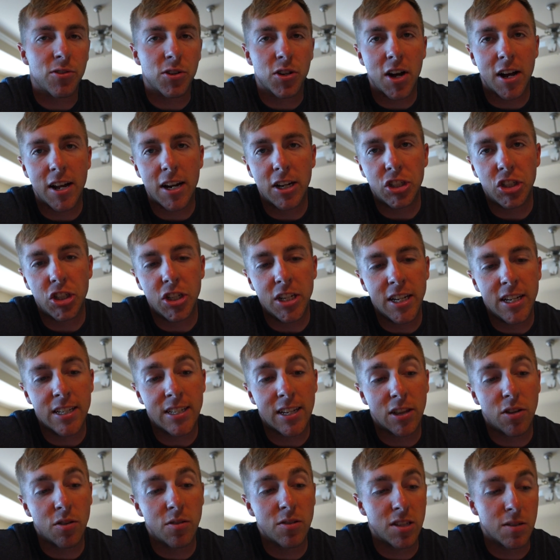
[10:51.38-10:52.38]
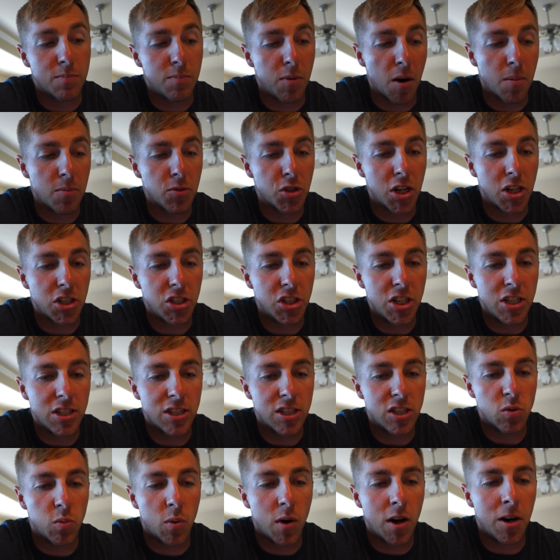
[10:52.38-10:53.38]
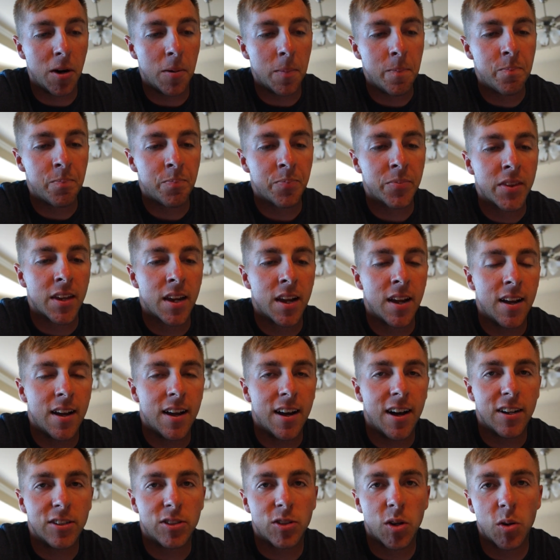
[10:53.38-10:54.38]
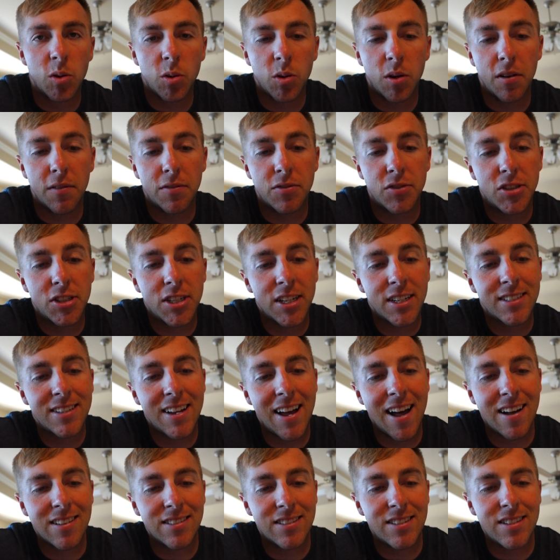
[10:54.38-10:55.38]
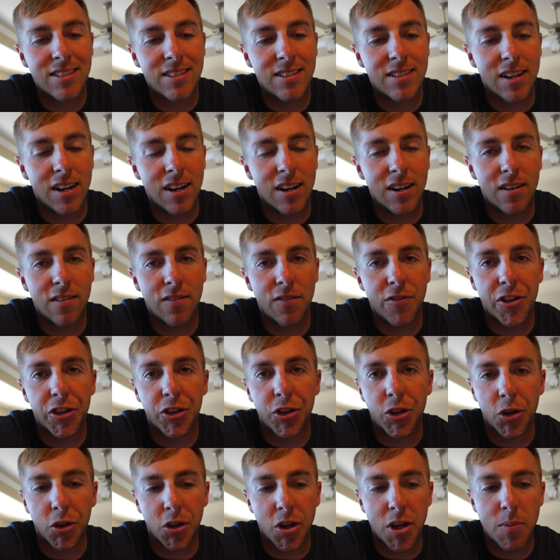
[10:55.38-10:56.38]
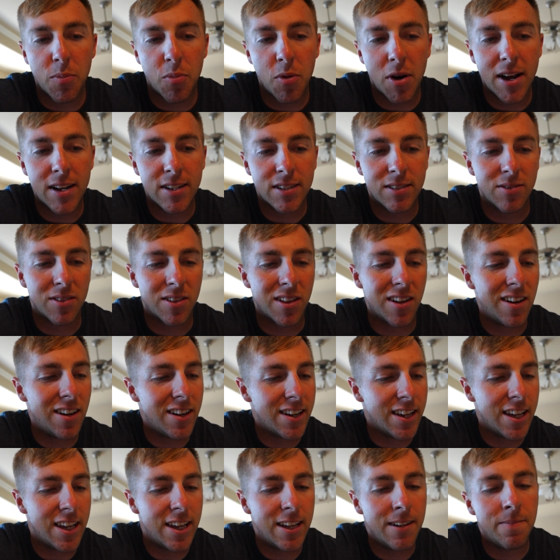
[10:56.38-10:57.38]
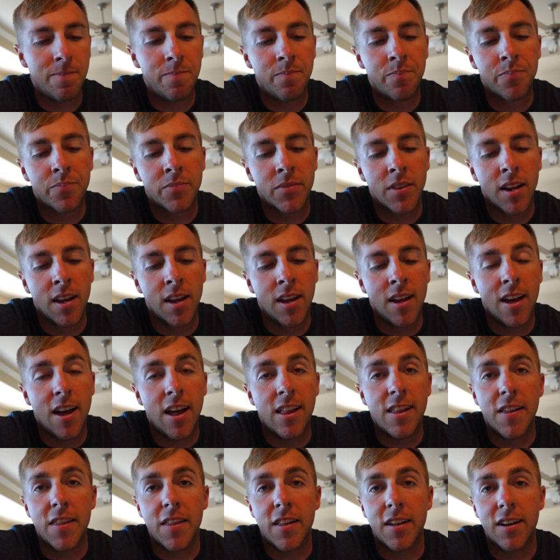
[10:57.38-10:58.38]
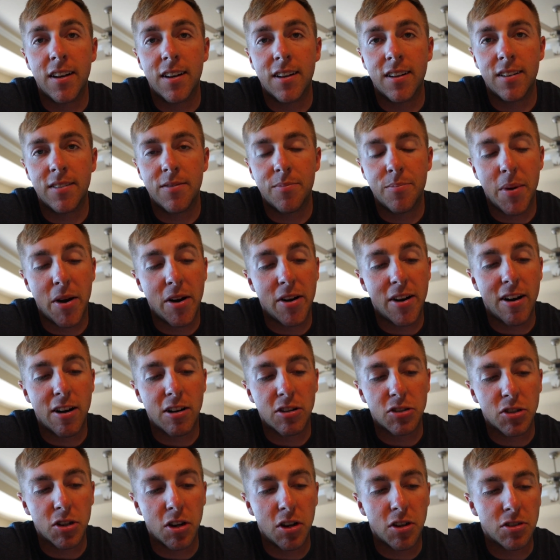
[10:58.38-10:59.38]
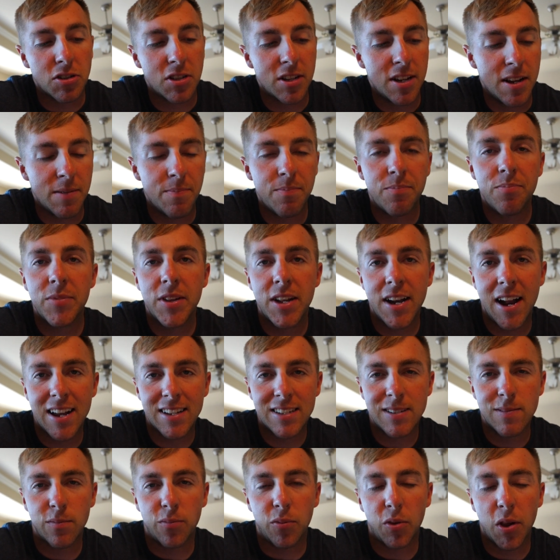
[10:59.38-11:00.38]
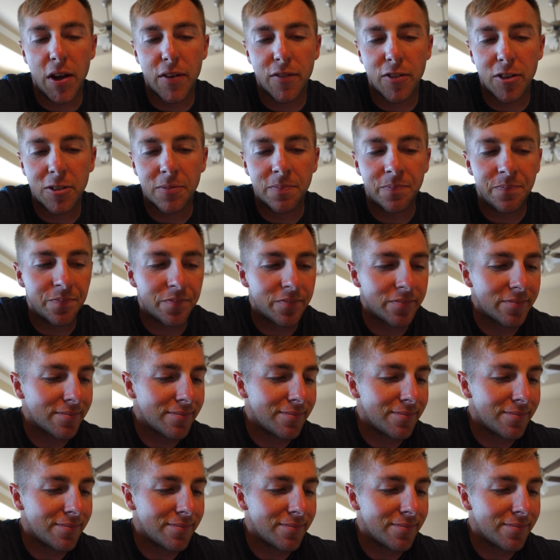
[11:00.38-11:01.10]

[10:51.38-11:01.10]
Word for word: the ricotta cheese, I threw in some Parmesan cheese as well. A uh, total of six ounces of the turkey breast with the onion, and then the marinara sauce. It it has some flavor,